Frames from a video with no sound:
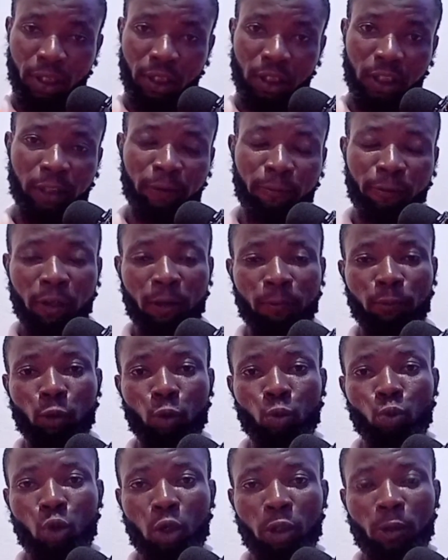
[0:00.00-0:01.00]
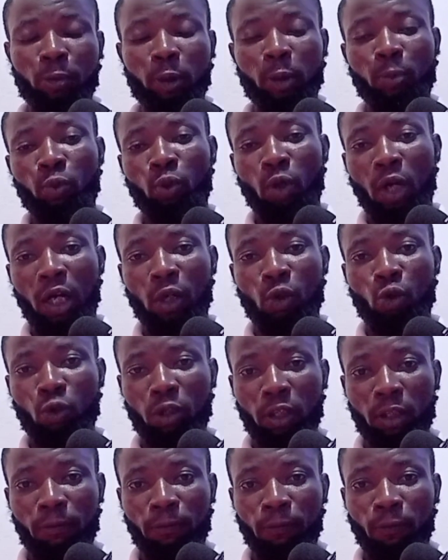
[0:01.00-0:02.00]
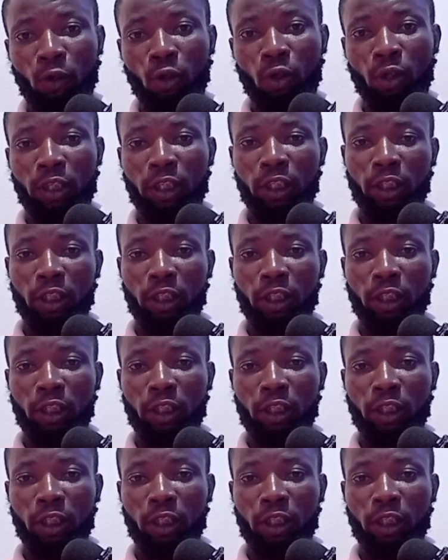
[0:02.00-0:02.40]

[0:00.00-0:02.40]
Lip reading: is different from what people are looking for